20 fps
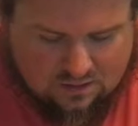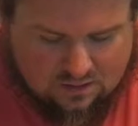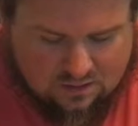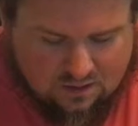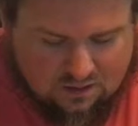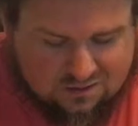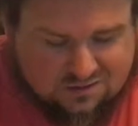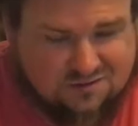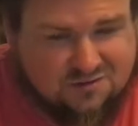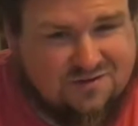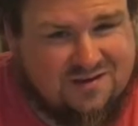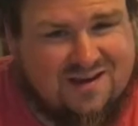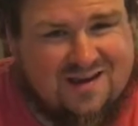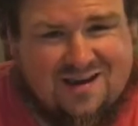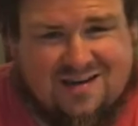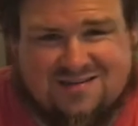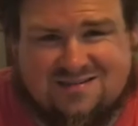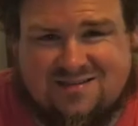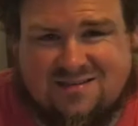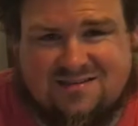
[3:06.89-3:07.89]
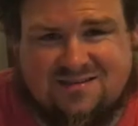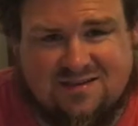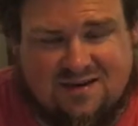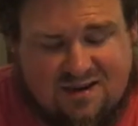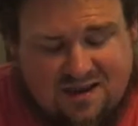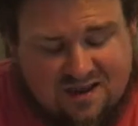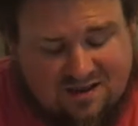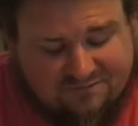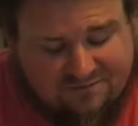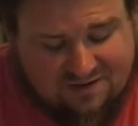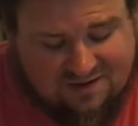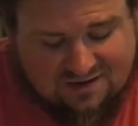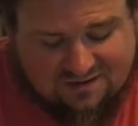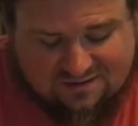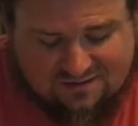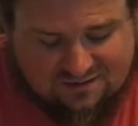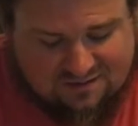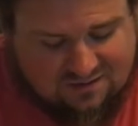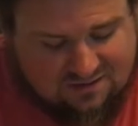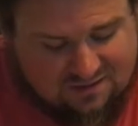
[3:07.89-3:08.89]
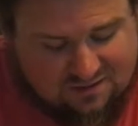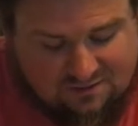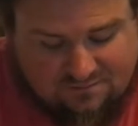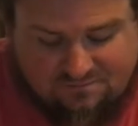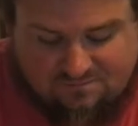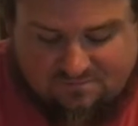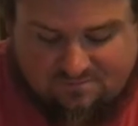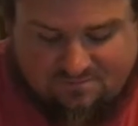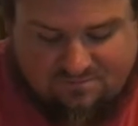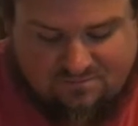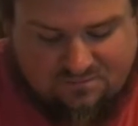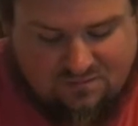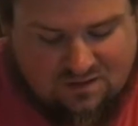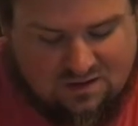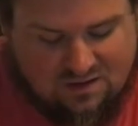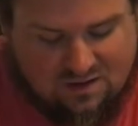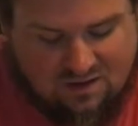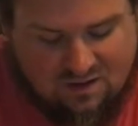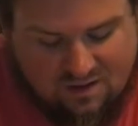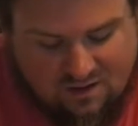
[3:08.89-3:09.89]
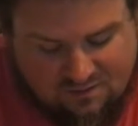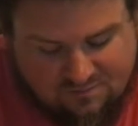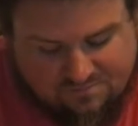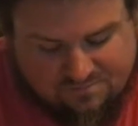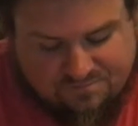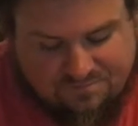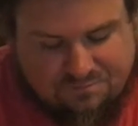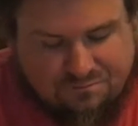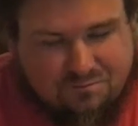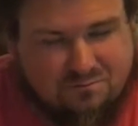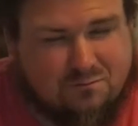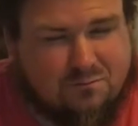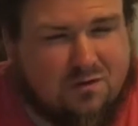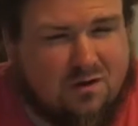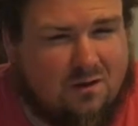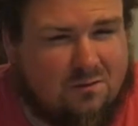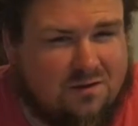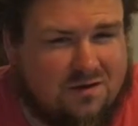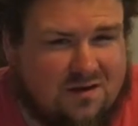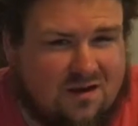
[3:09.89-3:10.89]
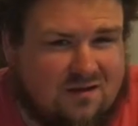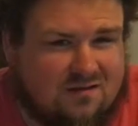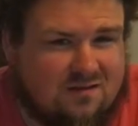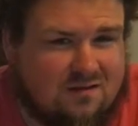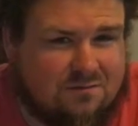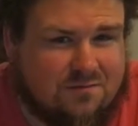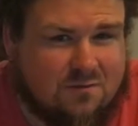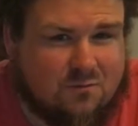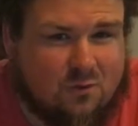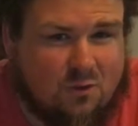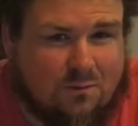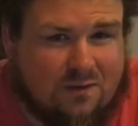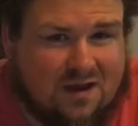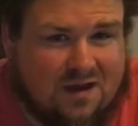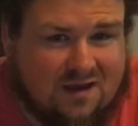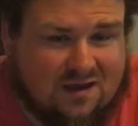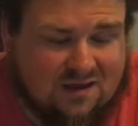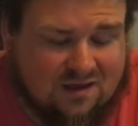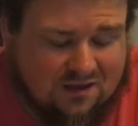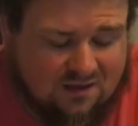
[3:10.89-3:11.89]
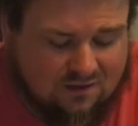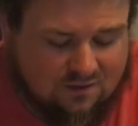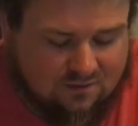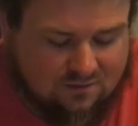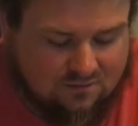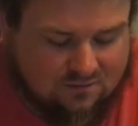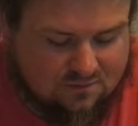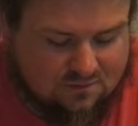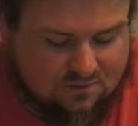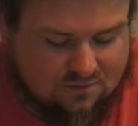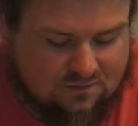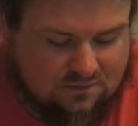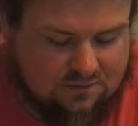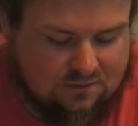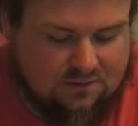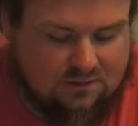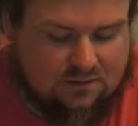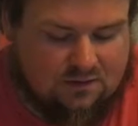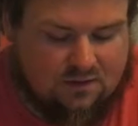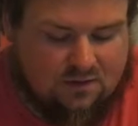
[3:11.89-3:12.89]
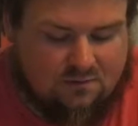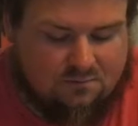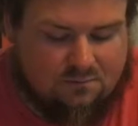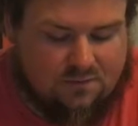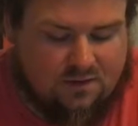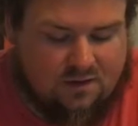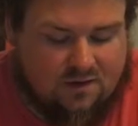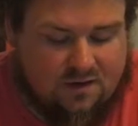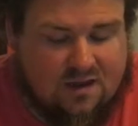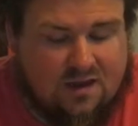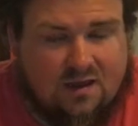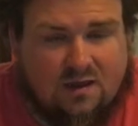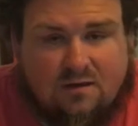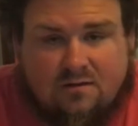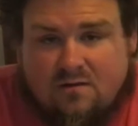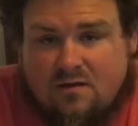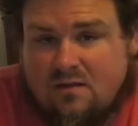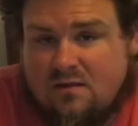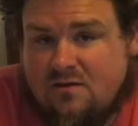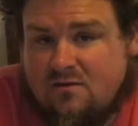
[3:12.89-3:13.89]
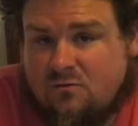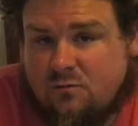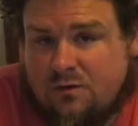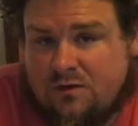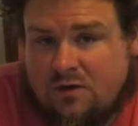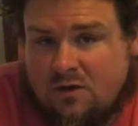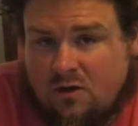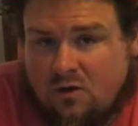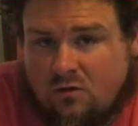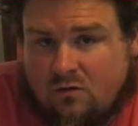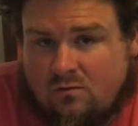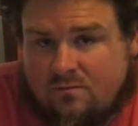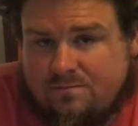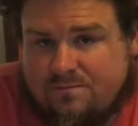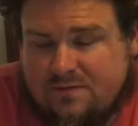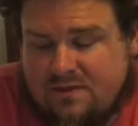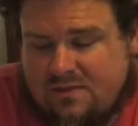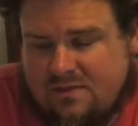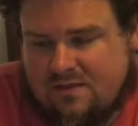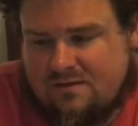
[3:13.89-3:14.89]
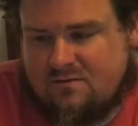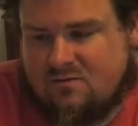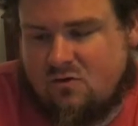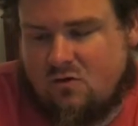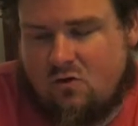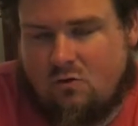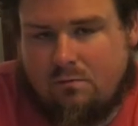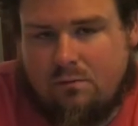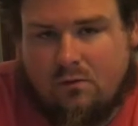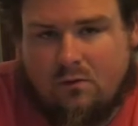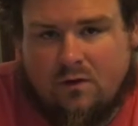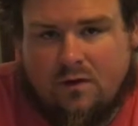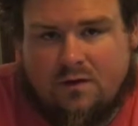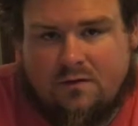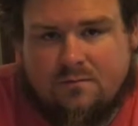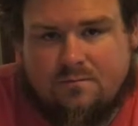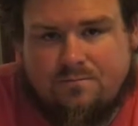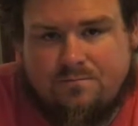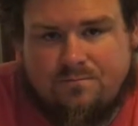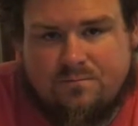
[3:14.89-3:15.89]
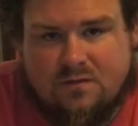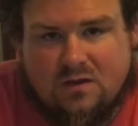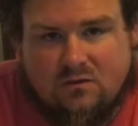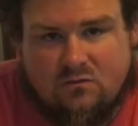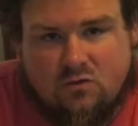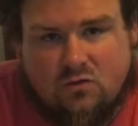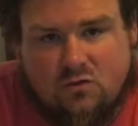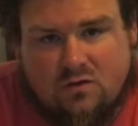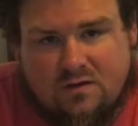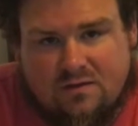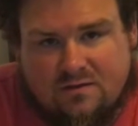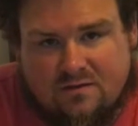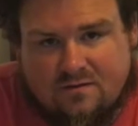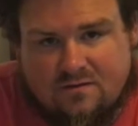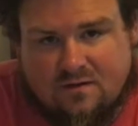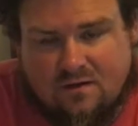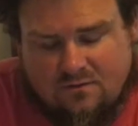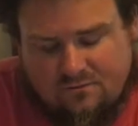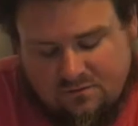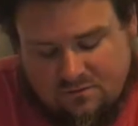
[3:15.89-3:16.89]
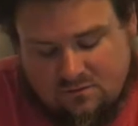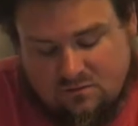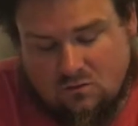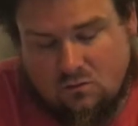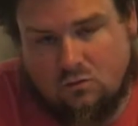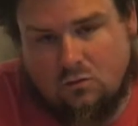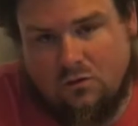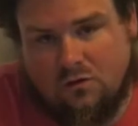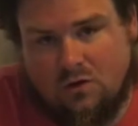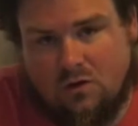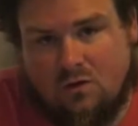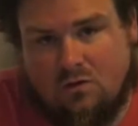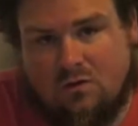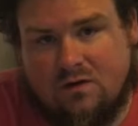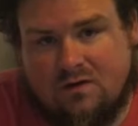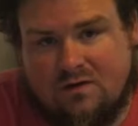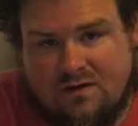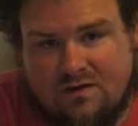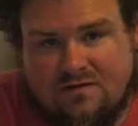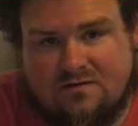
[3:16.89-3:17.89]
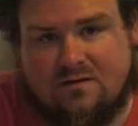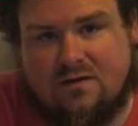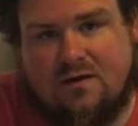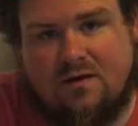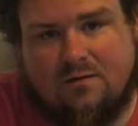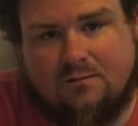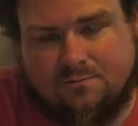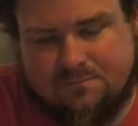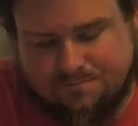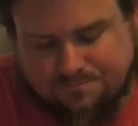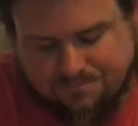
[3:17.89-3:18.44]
Uh, so yeah, six and a half out of ten. Not probably not something we'll buy again. But hey, at least we know, and that's the whole point of doing this stuff is so we'll know what it tastes like.